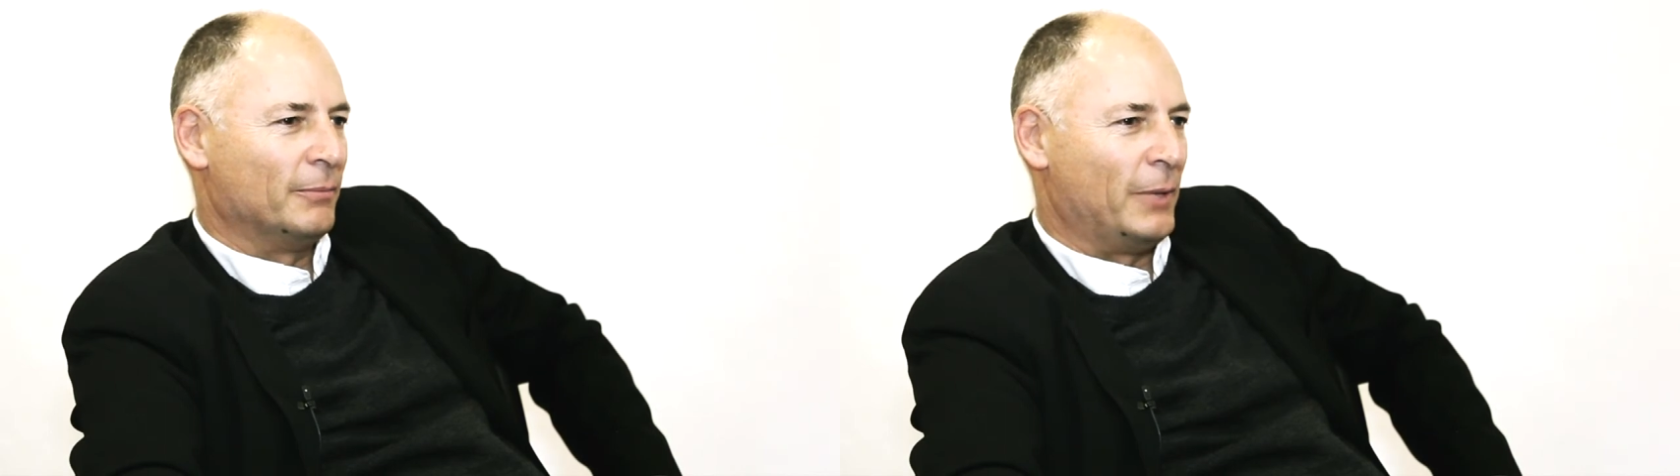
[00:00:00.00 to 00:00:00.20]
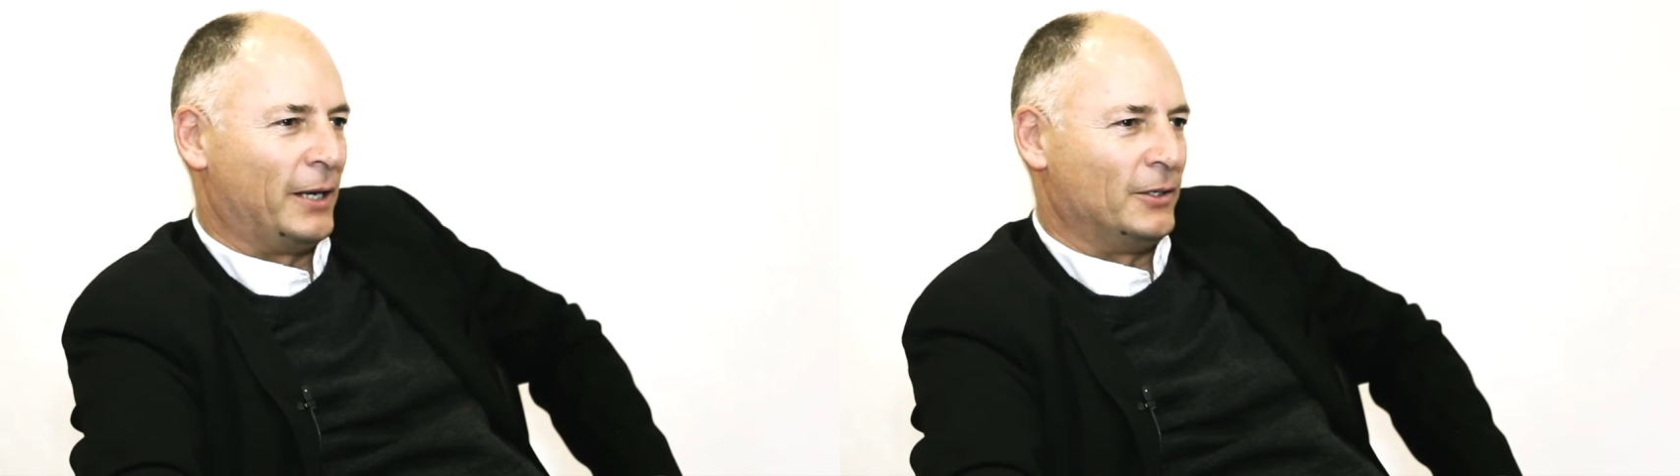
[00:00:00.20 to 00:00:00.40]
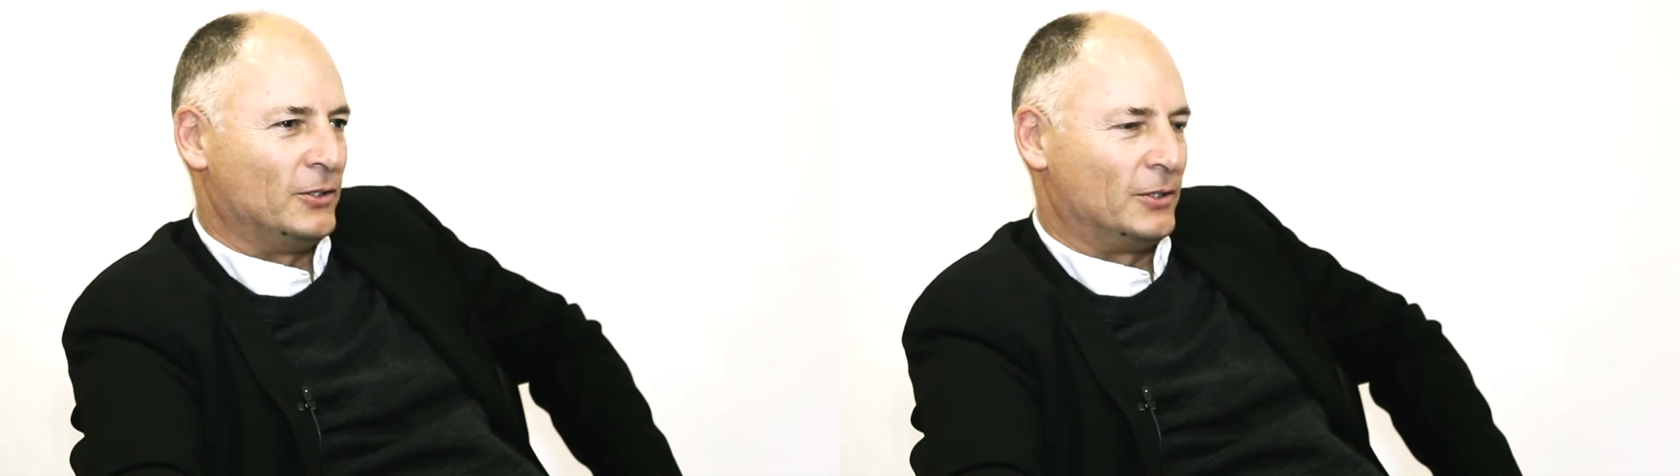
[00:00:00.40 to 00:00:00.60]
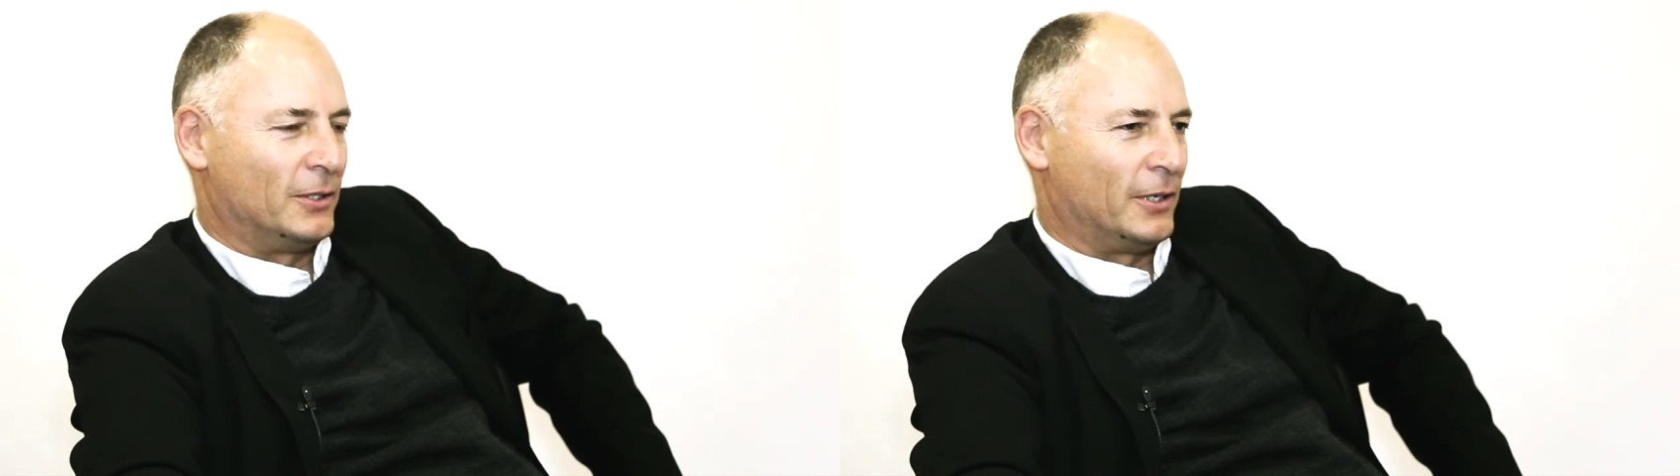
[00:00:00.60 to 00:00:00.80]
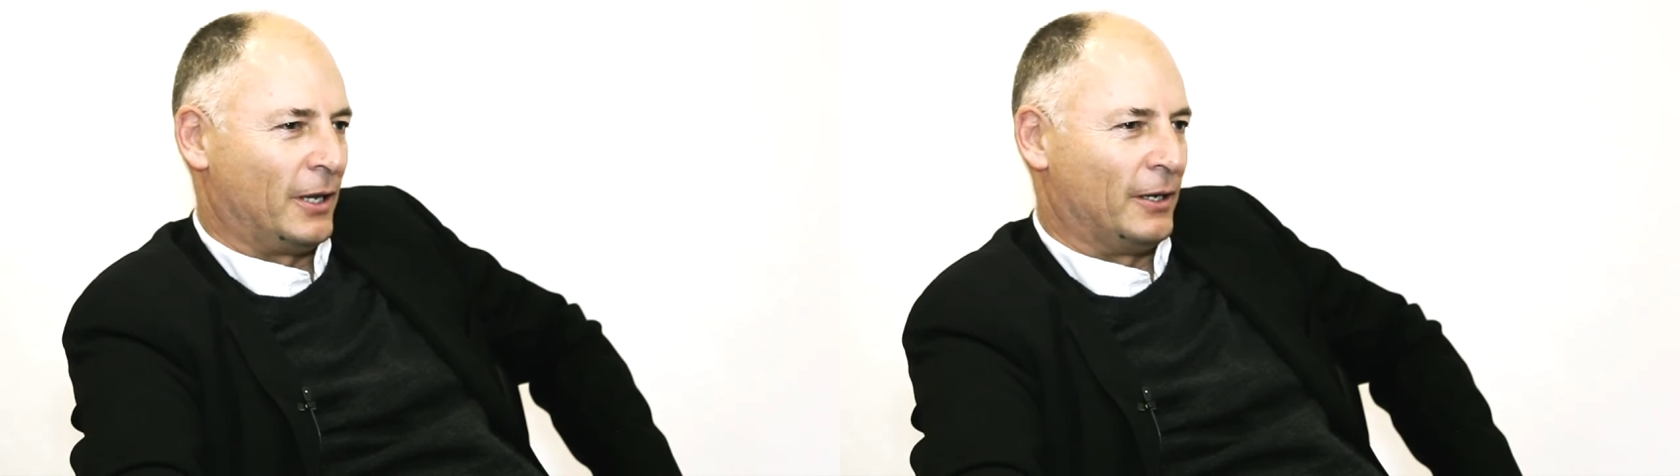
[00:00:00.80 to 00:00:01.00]
manage
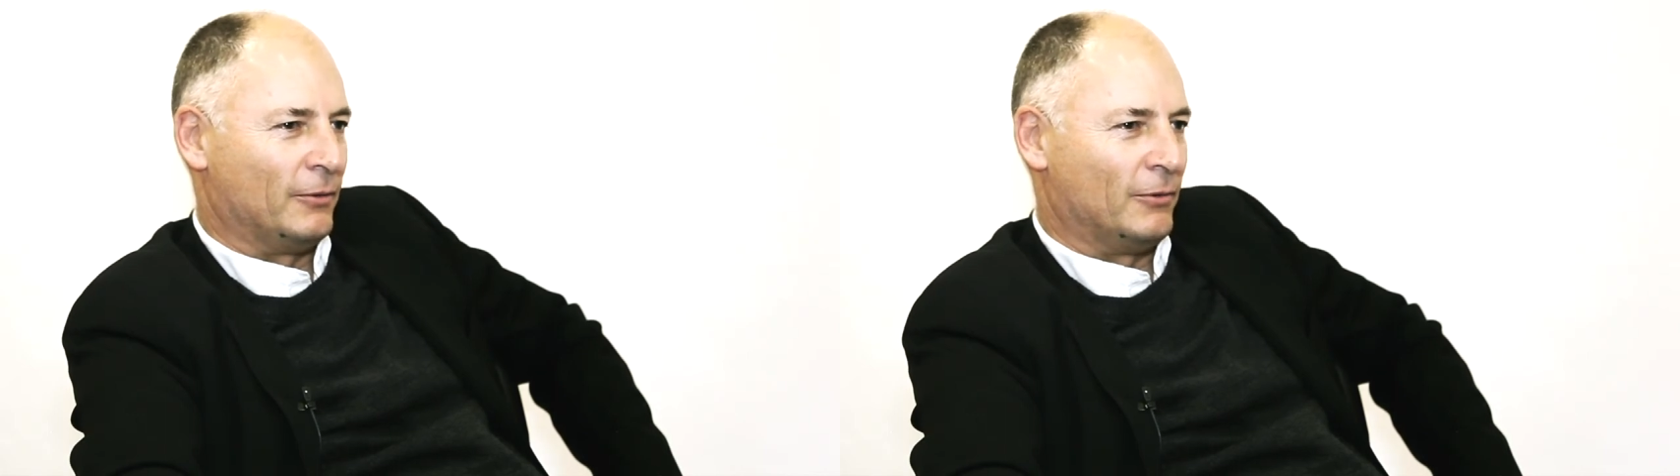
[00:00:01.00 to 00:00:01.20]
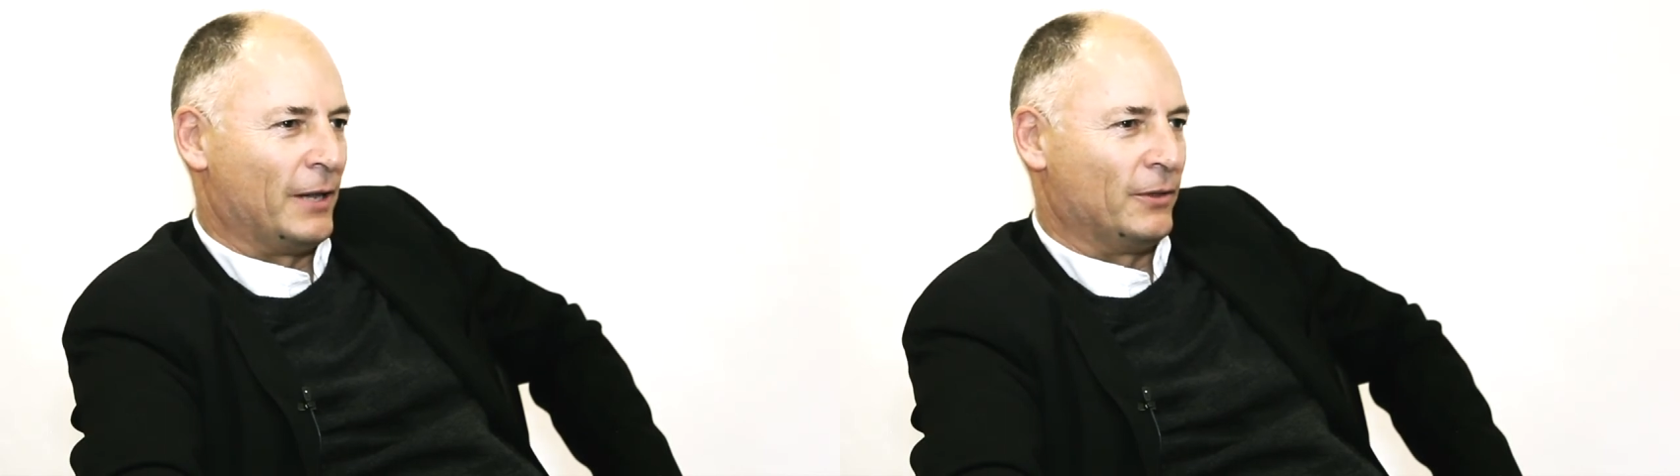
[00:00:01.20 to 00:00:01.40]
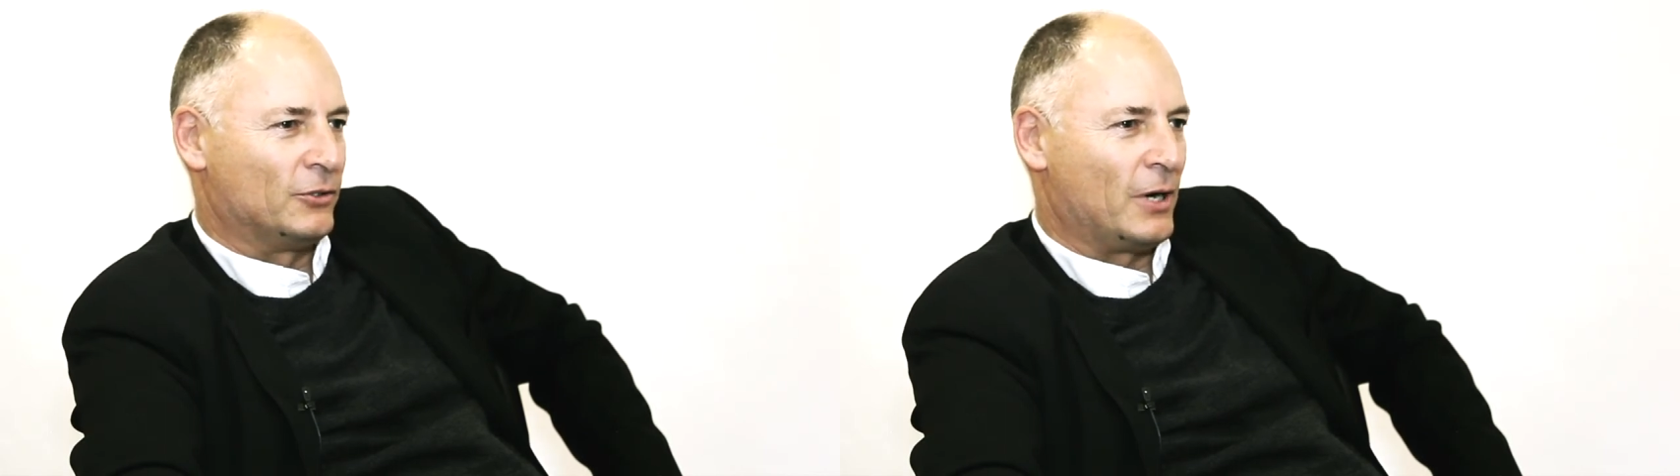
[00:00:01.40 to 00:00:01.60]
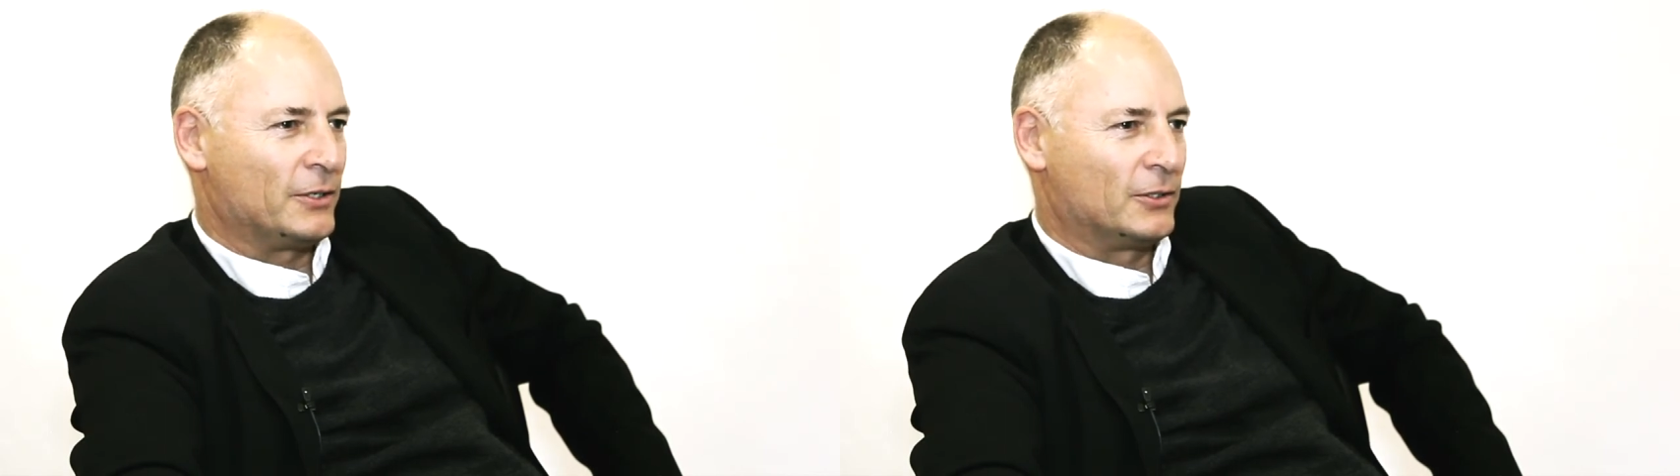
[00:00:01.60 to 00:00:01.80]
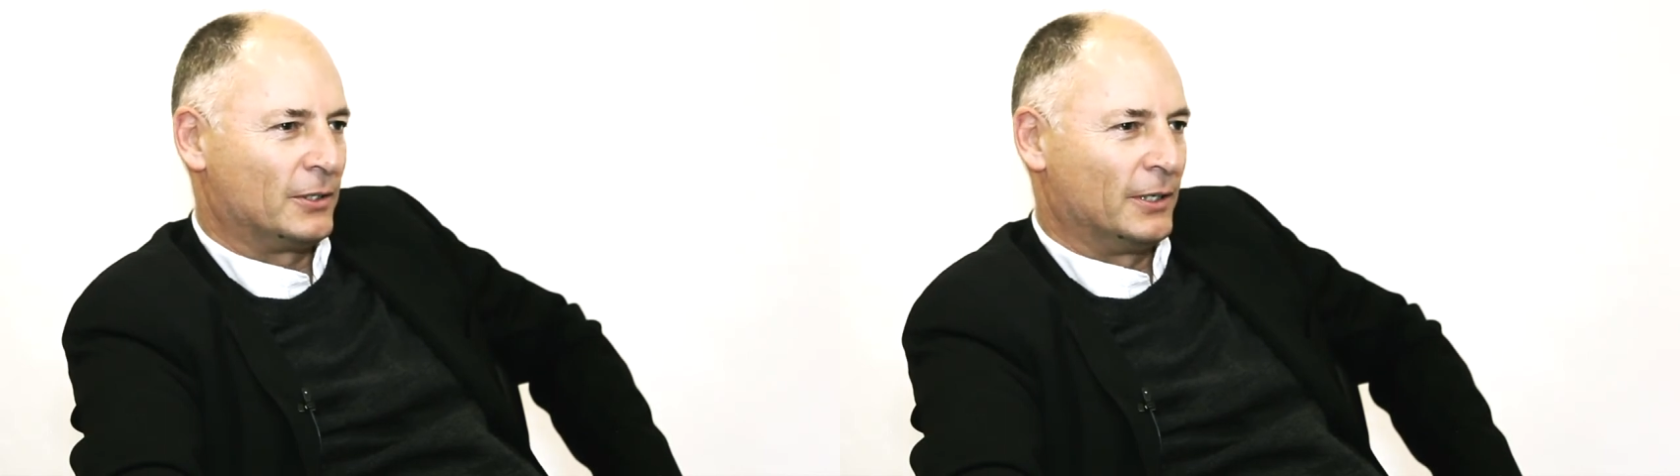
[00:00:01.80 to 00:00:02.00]
and run the
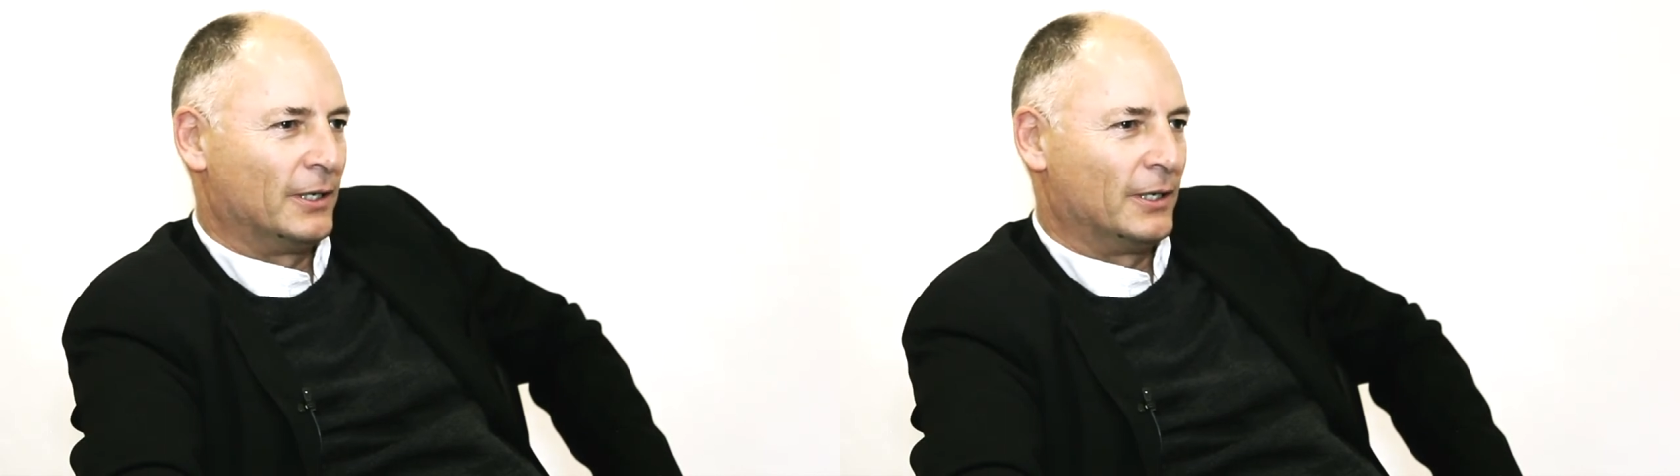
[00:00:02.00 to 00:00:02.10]
trust,